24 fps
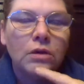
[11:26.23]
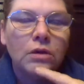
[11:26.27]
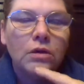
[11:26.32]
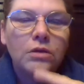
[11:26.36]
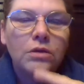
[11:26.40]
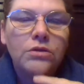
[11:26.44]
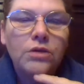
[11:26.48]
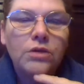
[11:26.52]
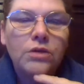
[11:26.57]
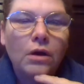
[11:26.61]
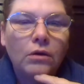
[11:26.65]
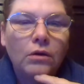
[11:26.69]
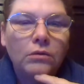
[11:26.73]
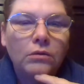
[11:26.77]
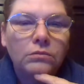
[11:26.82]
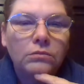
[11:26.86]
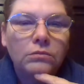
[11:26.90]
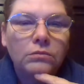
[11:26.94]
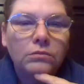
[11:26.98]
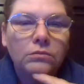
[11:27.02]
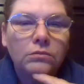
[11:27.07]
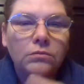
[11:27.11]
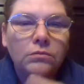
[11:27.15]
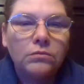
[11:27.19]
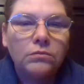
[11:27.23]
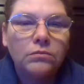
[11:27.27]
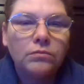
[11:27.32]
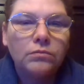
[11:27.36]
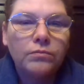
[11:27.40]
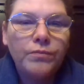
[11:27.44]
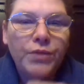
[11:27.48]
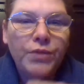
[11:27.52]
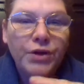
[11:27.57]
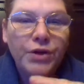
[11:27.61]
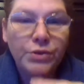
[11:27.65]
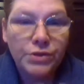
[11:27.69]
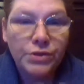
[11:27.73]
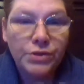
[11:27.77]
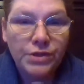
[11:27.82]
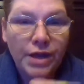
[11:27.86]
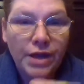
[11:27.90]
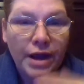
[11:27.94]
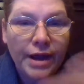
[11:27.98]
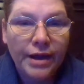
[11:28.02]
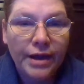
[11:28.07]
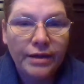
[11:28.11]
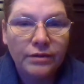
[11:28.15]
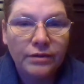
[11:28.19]
So there's
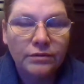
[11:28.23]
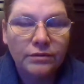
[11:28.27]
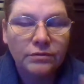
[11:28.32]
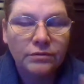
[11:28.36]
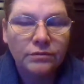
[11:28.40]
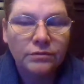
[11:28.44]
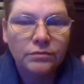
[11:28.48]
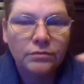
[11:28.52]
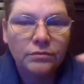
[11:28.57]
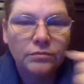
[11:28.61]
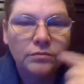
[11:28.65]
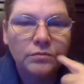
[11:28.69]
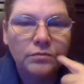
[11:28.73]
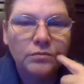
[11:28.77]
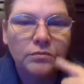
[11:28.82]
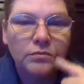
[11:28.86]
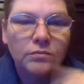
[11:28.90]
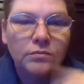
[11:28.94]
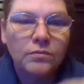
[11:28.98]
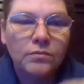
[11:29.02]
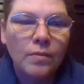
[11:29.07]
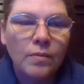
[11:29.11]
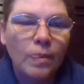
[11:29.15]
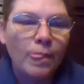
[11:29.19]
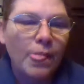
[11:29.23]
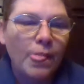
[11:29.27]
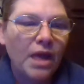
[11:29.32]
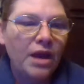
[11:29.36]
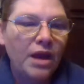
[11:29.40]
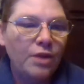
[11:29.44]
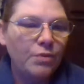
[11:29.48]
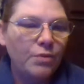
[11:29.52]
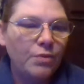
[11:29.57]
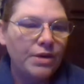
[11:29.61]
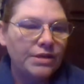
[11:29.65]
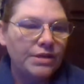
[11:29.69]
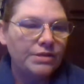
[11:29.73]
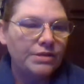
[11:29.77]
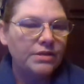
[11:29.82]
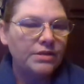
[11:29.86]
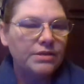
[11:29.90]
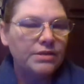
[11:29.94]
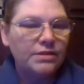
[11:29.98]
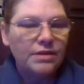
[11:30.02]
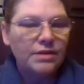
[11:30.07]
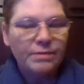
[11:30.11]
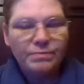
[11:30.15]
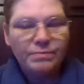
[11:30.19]
that. Anyways, the
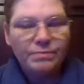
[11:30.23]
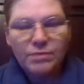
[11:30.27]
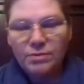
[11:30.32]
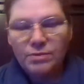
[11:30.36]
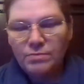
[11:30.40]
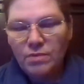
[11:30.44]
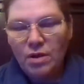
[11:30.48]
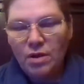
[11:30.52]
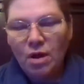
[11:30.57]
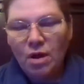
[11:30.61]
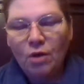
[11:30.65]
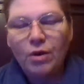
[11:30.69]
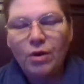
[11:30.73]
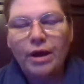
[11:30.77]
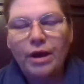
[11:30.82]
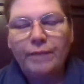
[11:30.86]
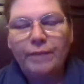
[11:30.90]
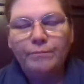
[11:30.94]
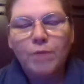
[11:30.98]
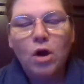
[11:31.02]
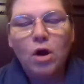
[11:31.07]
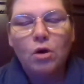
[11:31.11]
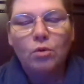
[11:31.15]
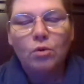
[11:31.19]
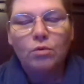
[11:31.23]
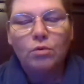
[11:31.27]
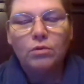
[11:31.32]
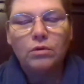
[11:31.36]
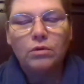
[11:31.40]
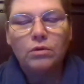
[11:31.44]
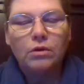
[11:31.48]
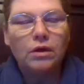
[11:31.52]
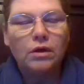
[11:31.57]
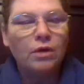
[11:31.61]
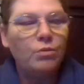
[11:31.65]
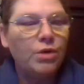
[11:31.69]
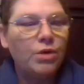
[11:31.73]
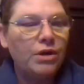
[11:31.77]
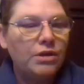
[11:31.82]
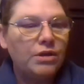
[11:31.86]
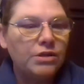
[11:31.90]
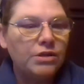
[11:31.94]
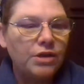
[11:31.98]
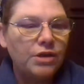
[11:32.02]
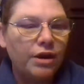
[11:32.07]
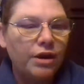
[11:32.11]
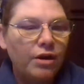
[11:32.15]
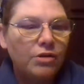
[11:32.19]
symptom. Okay. Oh, I'm going to
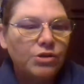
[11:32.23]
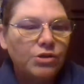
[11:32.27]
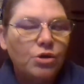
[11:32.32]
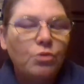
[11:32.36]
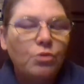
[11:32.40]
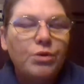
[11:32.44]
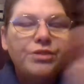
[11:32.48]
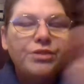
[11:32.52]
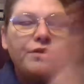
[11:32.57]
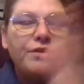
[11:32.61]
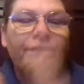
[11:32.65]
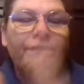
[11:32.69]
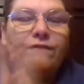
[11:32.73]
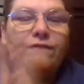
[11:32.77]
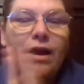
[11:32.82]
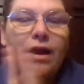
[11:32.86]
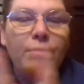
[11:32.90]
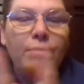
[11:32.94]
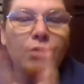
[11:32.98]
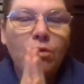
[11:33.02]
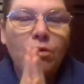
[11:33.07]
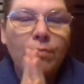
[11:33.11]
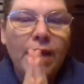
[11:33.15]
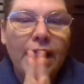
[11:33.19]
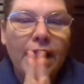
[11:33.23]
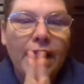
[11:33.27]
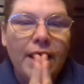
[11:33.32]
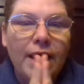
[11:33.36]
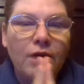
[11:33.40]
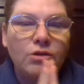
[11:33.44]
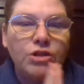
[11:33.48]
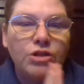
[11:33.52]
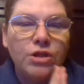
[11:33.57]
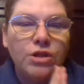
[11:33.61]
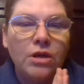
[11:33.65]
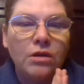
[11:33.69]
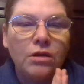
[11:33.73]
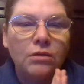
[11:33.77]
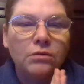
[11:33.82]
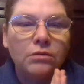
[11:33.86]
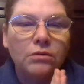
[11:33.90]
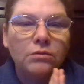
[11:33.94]
tell you. So with the fibromyalgia,